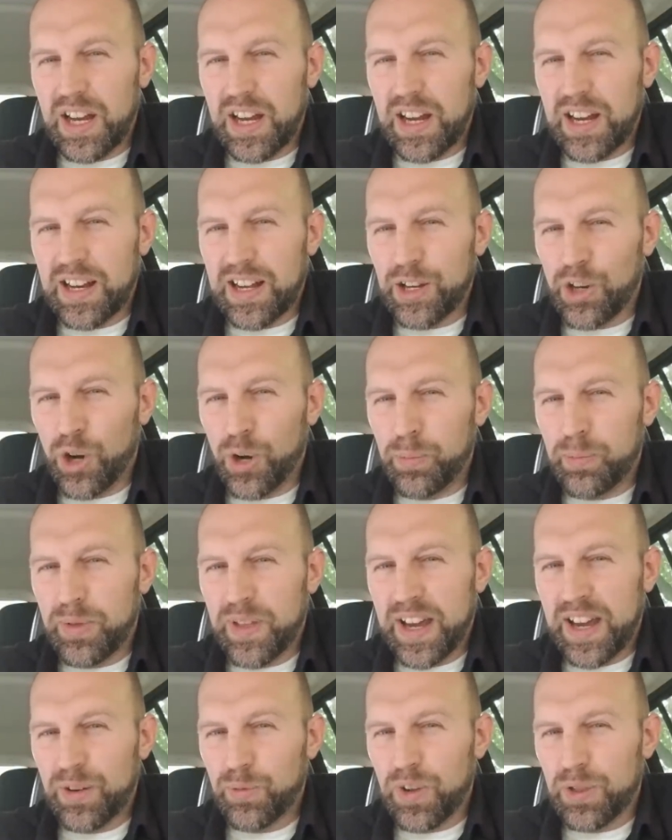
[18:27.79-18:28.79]
And I hope
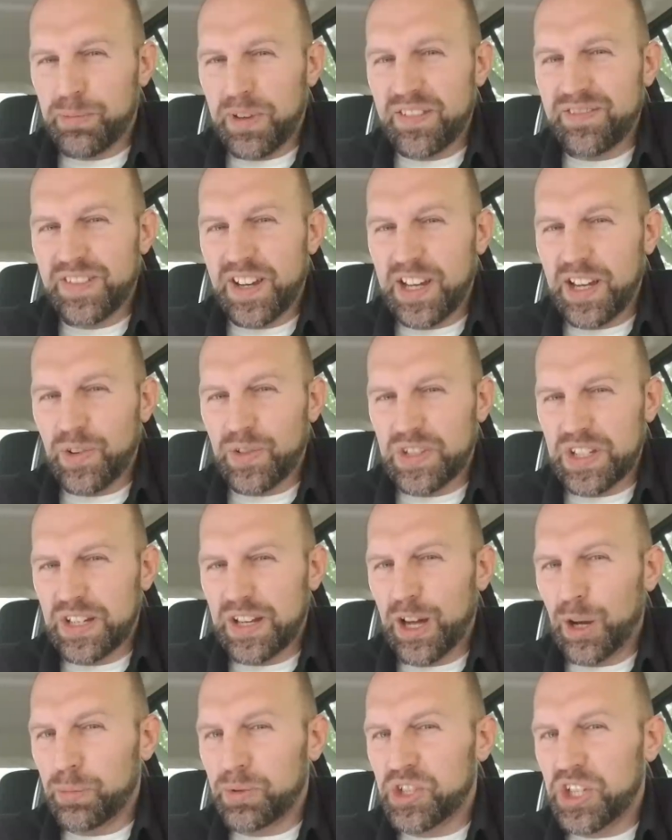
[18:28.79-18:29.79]
that with my videos, it
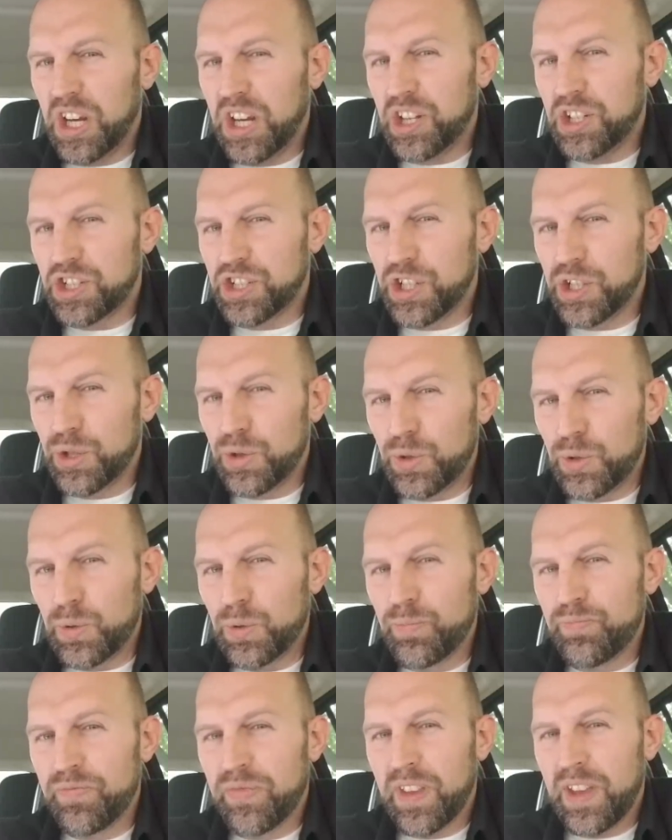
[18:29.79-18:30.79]
helped change you